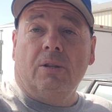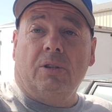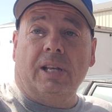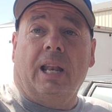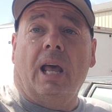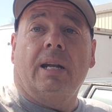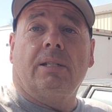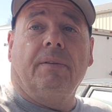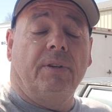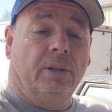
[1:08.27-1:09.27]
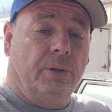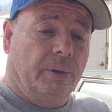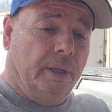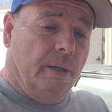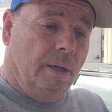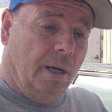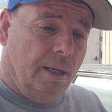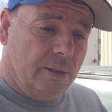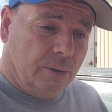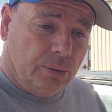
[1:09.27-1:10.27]
So it's had a lot of stuff done to it.
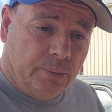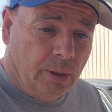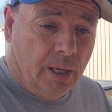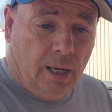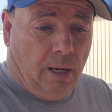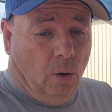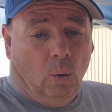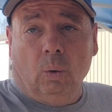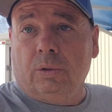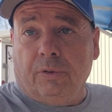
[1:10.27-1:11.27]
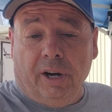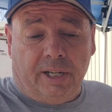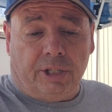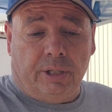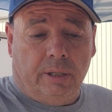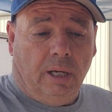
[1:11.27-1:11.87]
So oil's fresh.